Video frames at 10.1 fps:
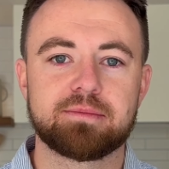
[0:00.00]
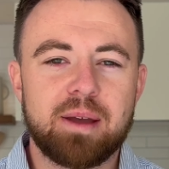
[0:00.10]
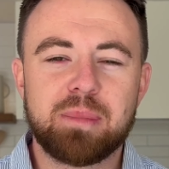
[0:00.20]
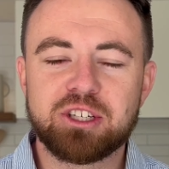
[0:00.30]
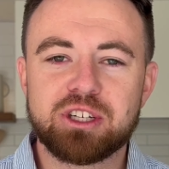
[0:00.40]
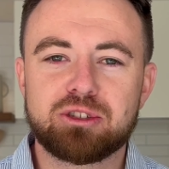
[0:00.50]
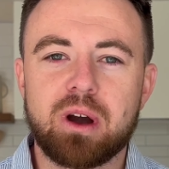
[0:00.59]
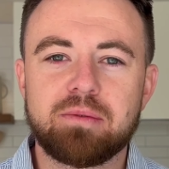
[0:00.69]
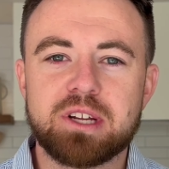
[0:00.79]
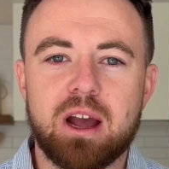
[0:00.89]
I mentioned
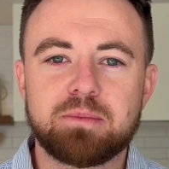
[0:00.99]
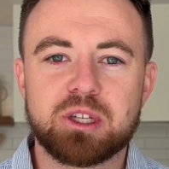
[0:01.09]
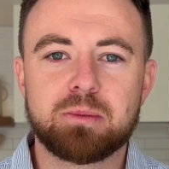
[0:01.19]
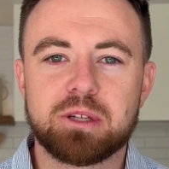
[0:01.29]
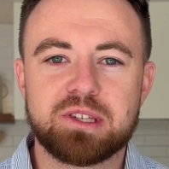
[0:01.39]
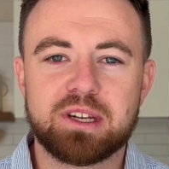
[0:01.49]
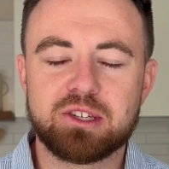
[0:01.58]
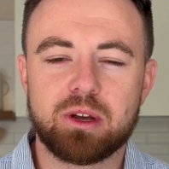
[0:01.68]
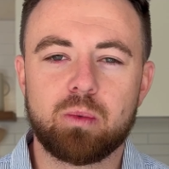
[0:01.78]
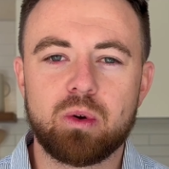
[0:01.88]
drive times to Placitas,
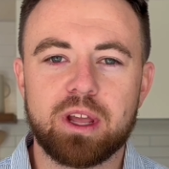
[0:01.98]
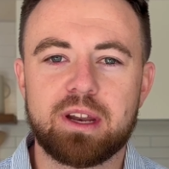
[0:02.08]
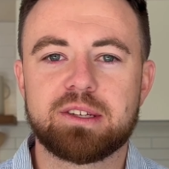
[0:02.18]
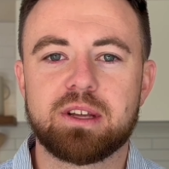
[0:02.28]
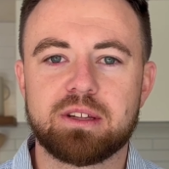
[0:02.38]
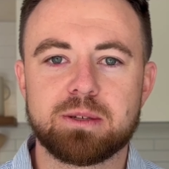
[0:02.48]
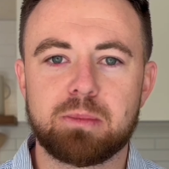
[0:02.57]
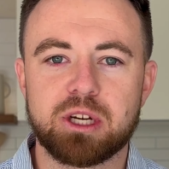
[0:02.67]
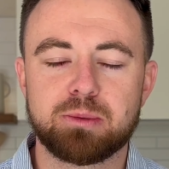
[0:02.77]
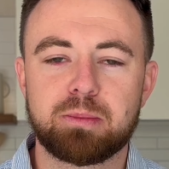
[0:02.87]
so I won't get into this
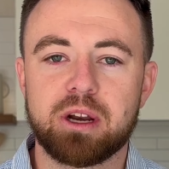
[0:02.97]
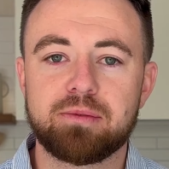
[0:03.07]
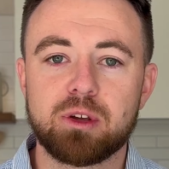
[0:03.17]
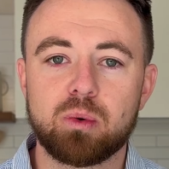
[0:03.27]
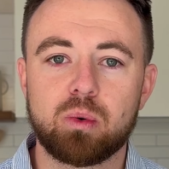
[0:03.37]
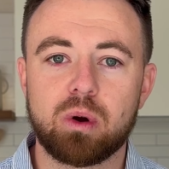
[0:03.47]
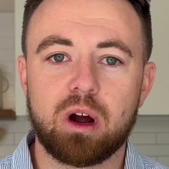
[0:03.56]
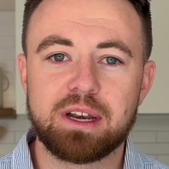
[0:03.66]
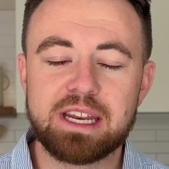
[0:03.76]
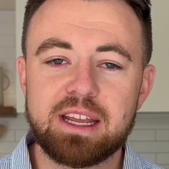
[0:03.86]
much, but if you
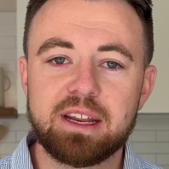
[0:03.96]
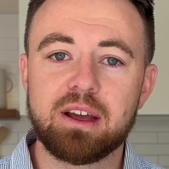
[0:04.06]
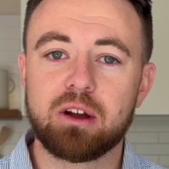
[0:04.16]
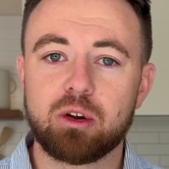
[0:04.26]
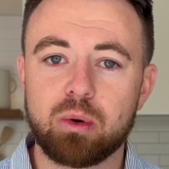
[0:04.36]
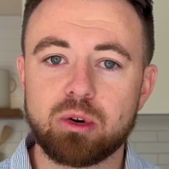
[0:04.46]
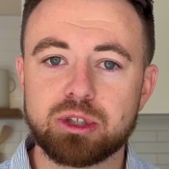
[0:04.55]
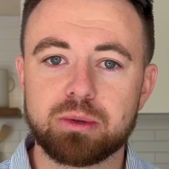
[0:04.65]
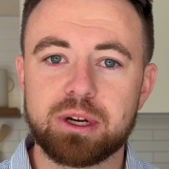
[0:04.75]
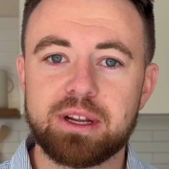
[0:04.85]
need a
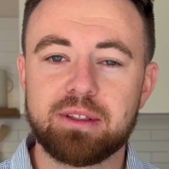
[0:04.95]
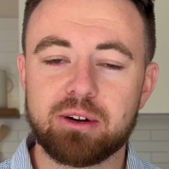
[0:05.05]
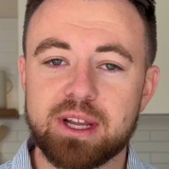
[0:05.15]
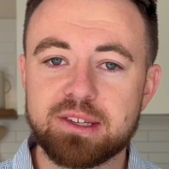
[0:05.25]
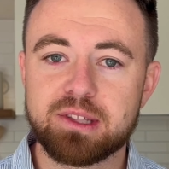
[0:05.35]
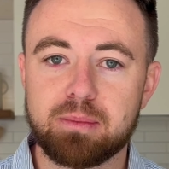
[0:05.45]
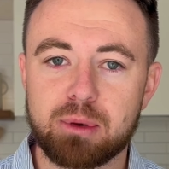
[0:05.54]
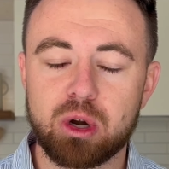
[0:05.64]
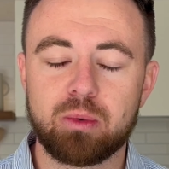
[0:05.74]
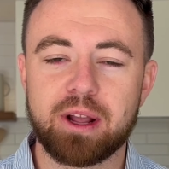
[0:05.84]
grocery, there is the
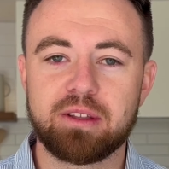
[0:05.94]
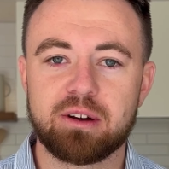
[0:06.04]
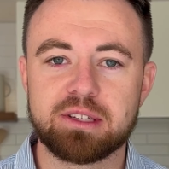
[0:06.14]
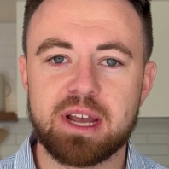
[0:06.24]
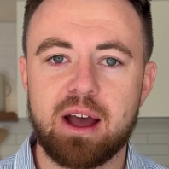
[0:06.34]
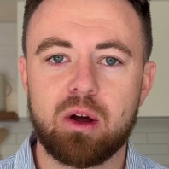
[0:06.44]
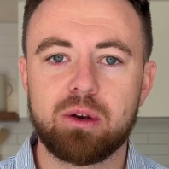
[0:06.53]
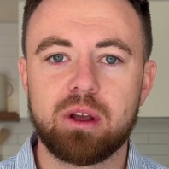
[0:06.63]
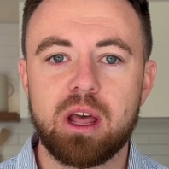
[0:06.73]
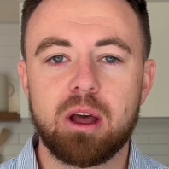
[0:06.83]
Merc right there in
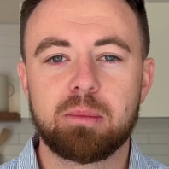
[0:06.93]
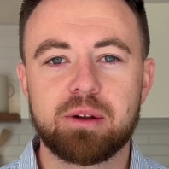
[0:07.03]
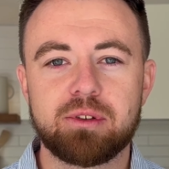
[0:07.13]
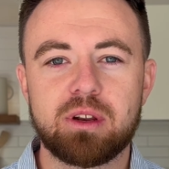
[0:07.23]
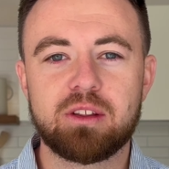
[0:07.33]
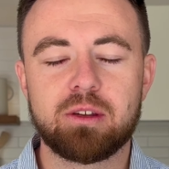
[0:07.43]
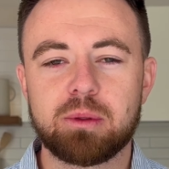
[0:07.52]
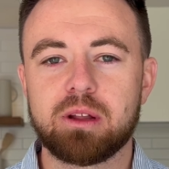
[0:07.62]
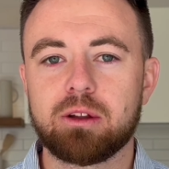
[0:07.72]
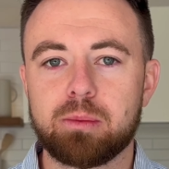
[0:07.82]
town, but if you need
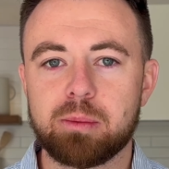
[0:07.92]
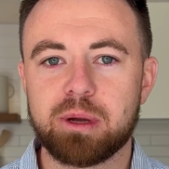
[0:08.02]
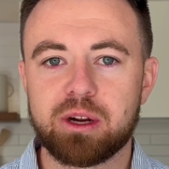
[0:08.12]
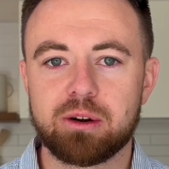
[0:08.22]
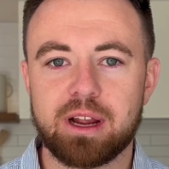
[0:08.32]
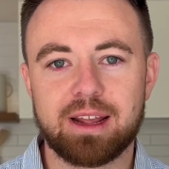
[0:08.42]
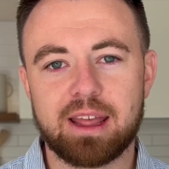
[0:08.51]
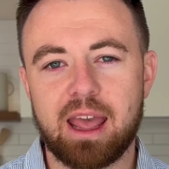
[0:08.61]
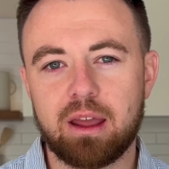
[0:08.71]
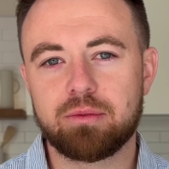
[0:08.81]
something a little bit bigger, it
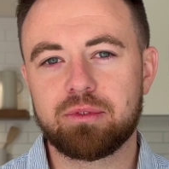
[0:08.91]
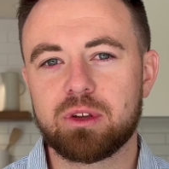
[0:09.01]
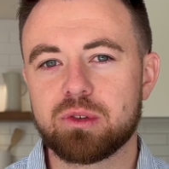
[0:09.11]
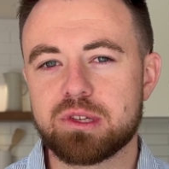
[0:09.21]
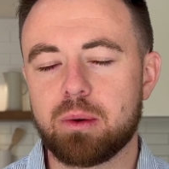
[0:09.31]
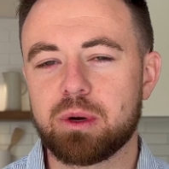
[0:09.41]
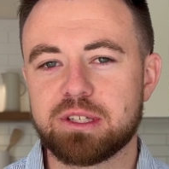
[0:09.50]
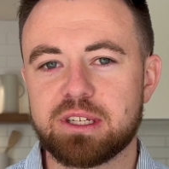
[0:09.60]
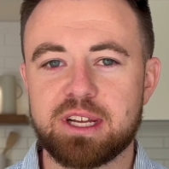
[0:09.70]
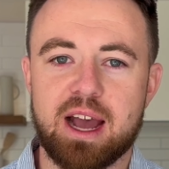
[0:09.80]
can feel somewhat
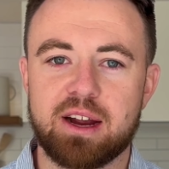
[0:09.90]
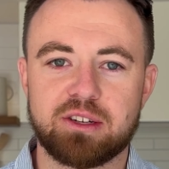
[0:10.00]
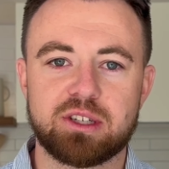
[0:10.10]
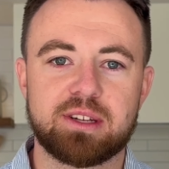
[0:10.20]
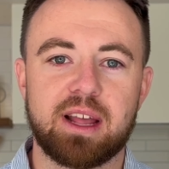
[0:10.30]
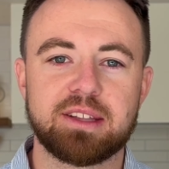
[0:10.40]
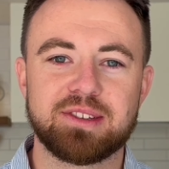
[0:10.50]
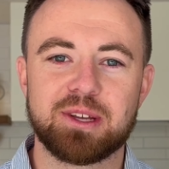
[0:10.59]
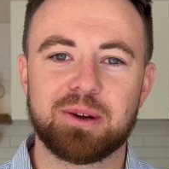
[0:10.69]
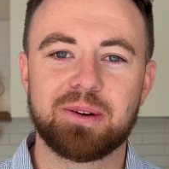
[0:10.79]
detached, and
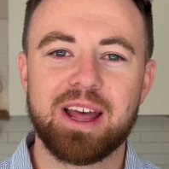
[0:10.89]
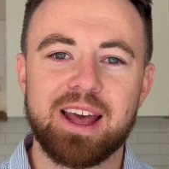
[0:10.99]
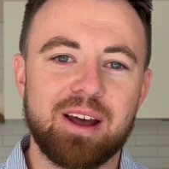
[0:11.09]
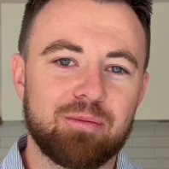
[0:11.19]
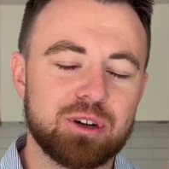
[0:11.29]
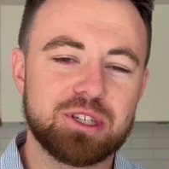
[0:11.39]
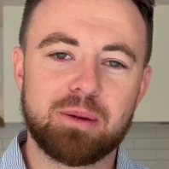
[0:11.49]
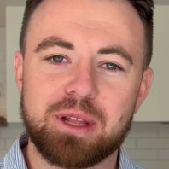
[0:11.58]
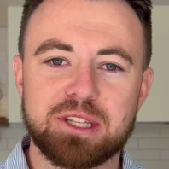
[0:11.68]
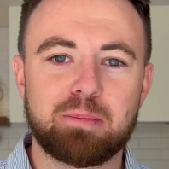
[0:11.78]
so for
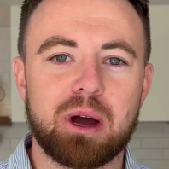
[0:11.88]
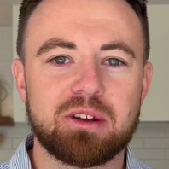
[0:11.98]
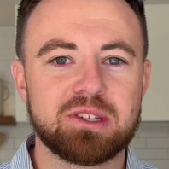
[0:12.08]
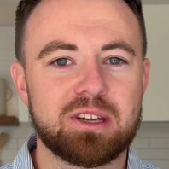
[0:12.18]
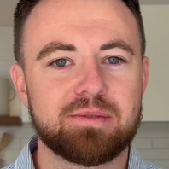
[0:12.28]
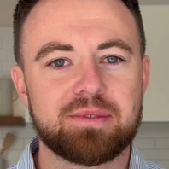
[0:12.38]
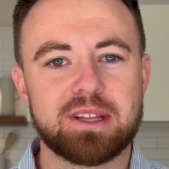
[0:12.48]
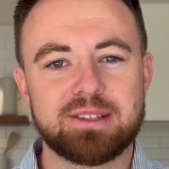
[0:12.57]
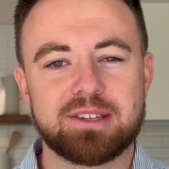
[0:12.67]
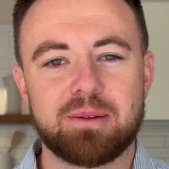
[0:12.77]
some that's a positive
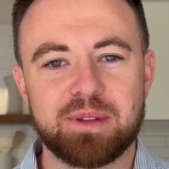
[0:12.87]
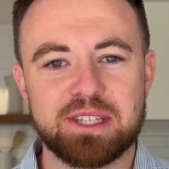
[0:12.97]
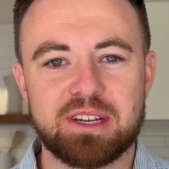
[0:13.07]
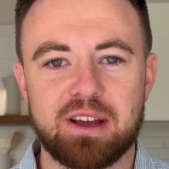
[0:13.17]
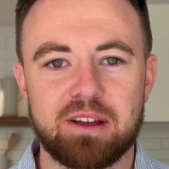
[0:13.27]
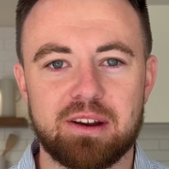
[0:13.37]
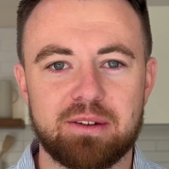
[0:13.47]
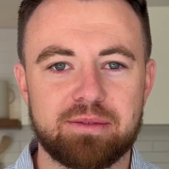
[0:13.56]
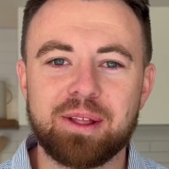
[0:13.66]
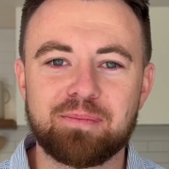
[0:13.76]
and some that's a
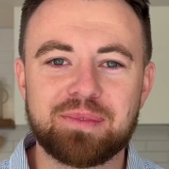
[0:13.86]
negative.